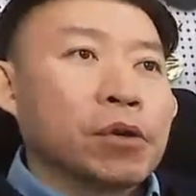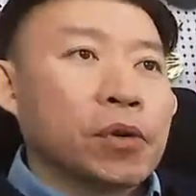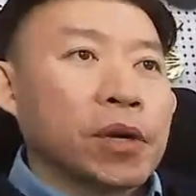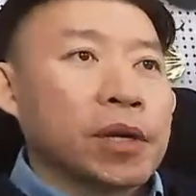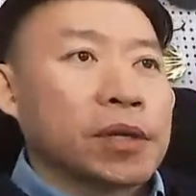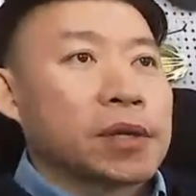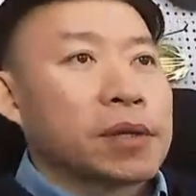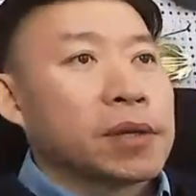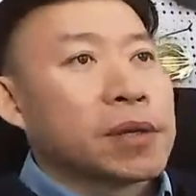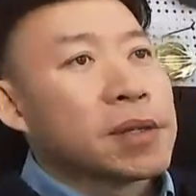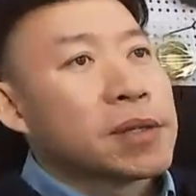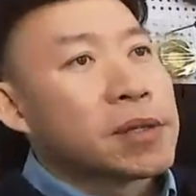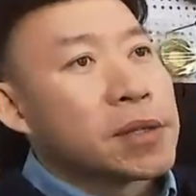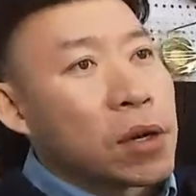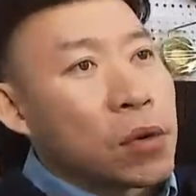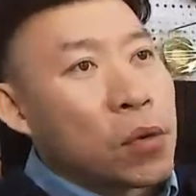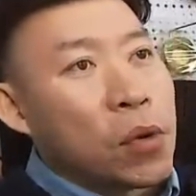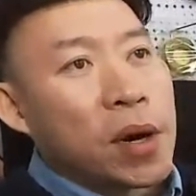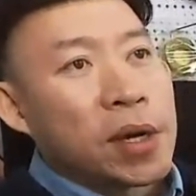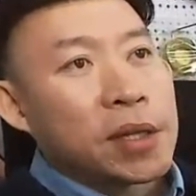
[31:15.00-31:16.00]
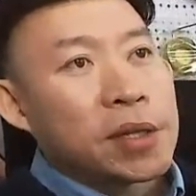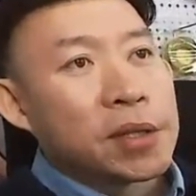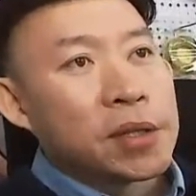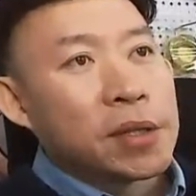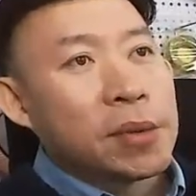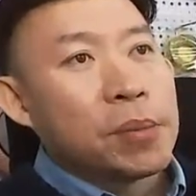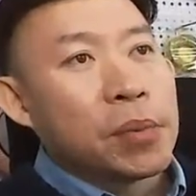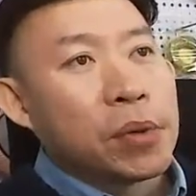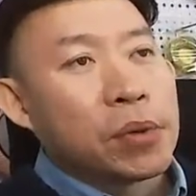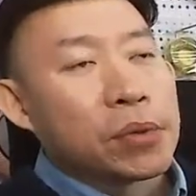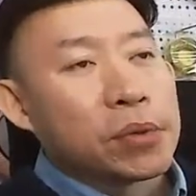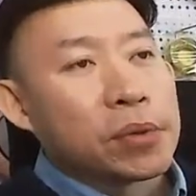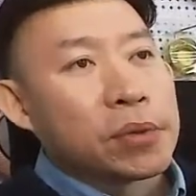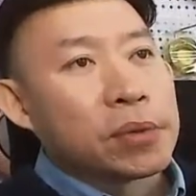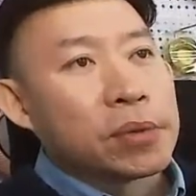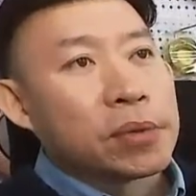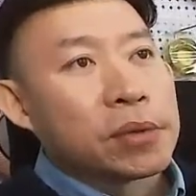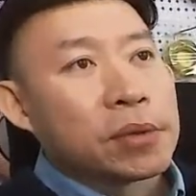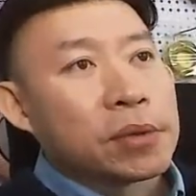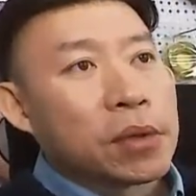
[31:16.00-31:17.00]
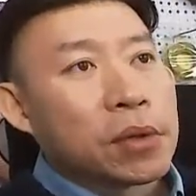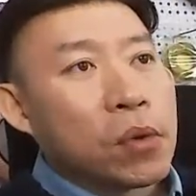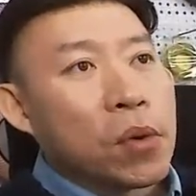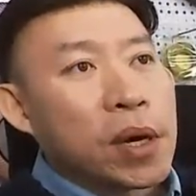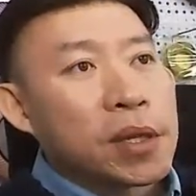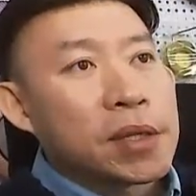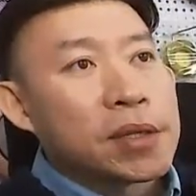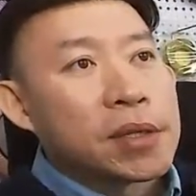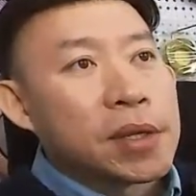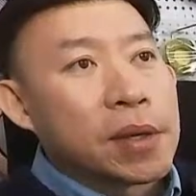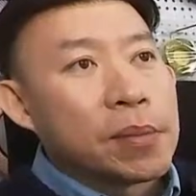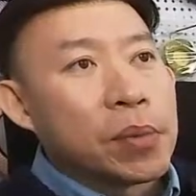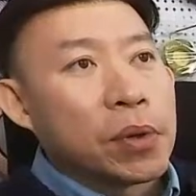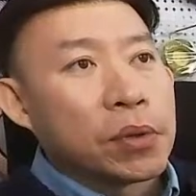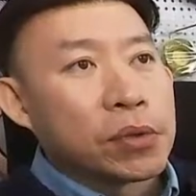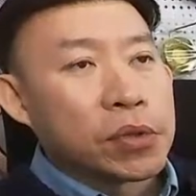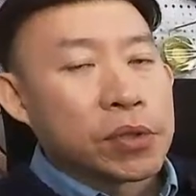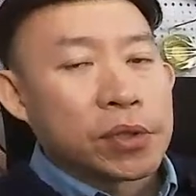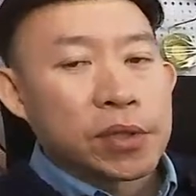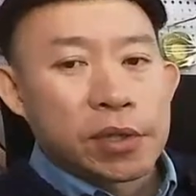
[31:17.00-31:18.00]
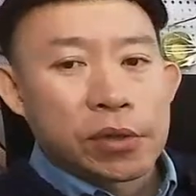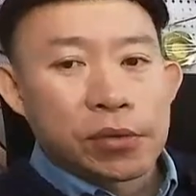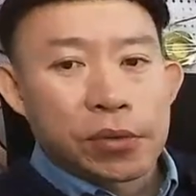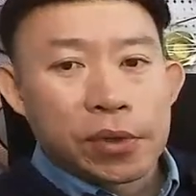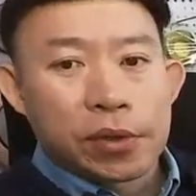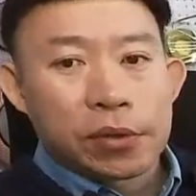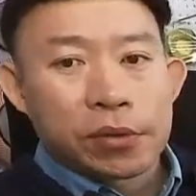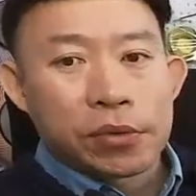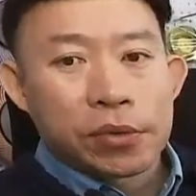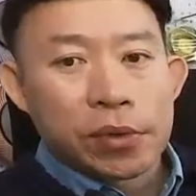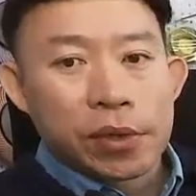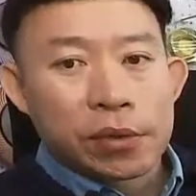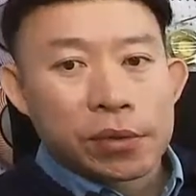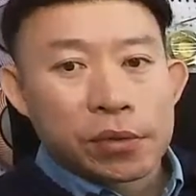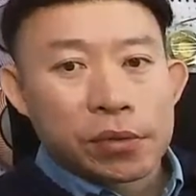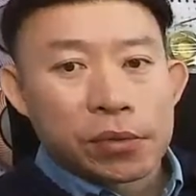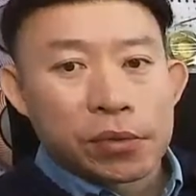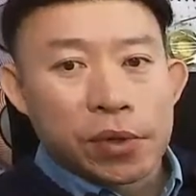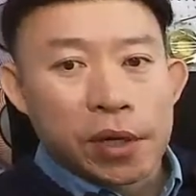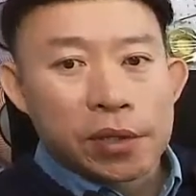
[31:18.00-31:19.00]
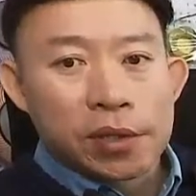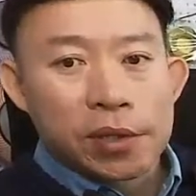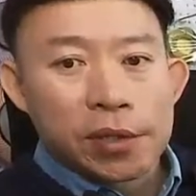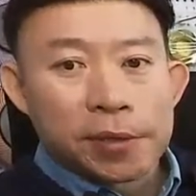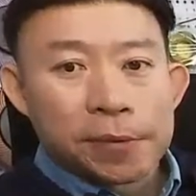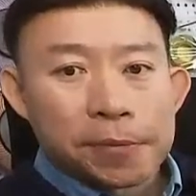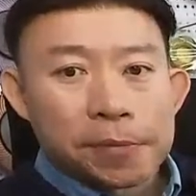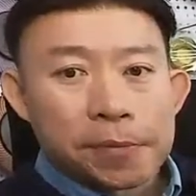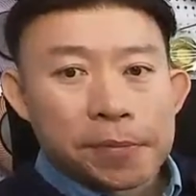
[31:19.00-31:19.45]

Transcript: right? It's a quite simple theory, right?